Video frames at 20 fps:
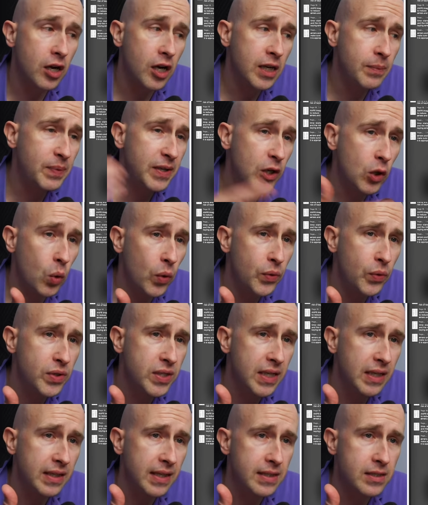I'd be
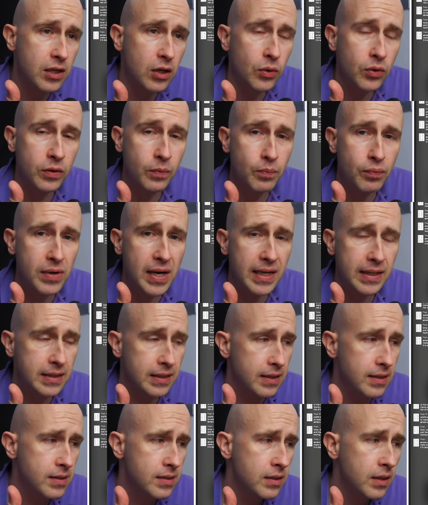quoting this code of
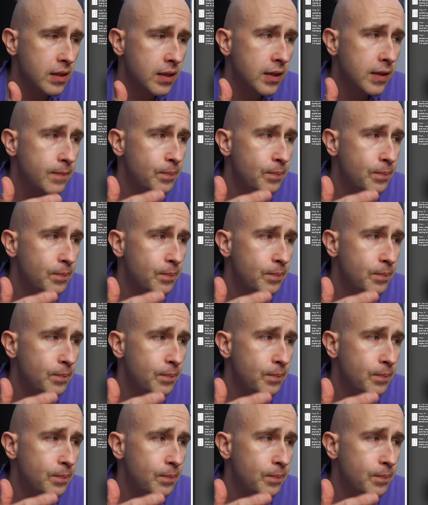practice